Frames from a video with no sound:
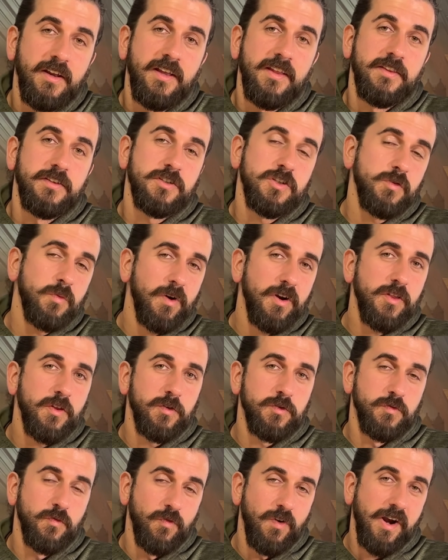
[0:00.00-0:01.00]
This is one of
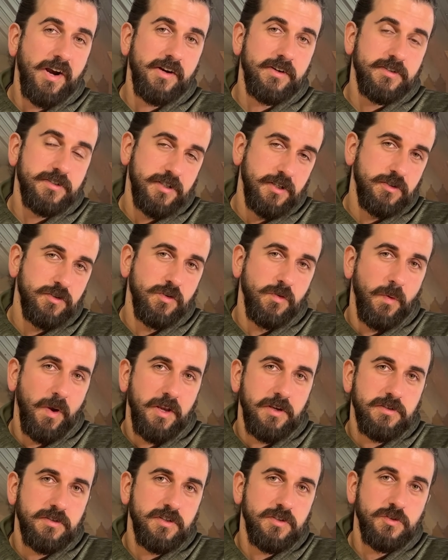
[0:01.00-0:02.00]
those rare
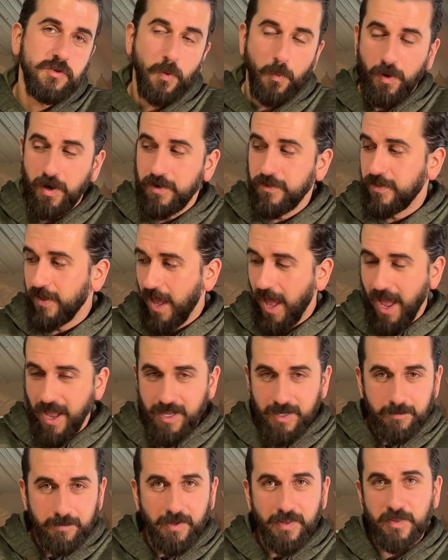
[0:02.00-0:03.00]
situations where the
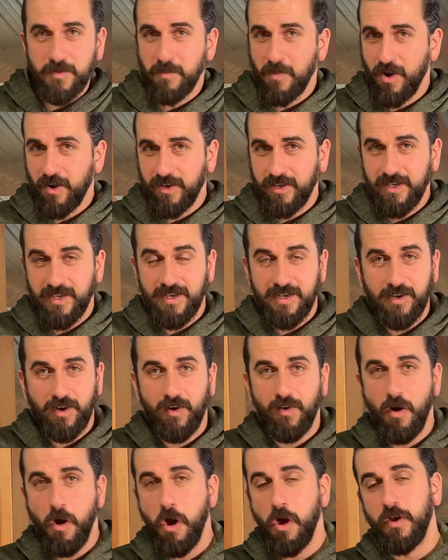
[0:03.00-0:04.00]
hype and the marketing
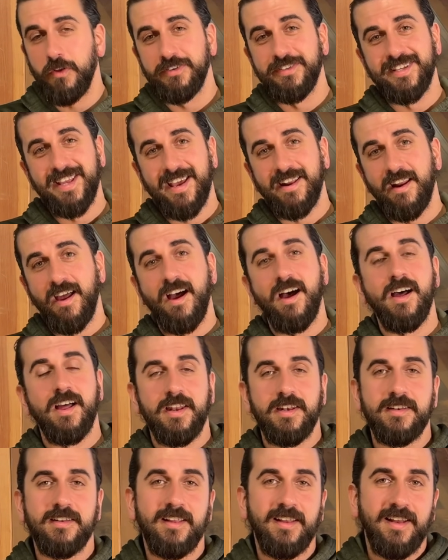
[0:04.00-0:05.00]
are all dead
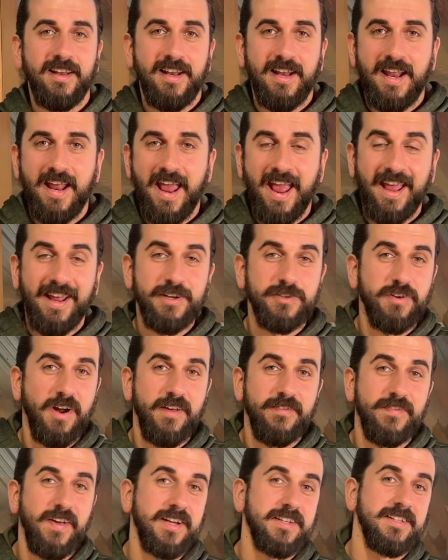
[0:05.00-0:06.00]
on, and
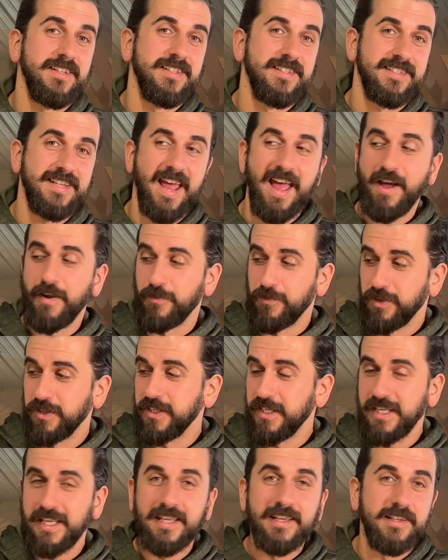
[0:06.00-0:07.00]
Trifecta's sound
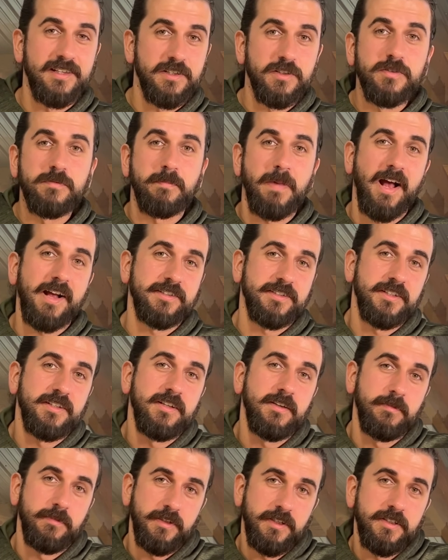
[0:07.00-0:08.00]
really is
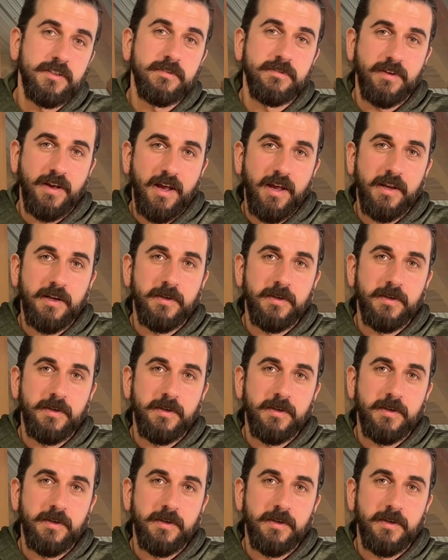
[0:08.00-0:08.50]
positively divine.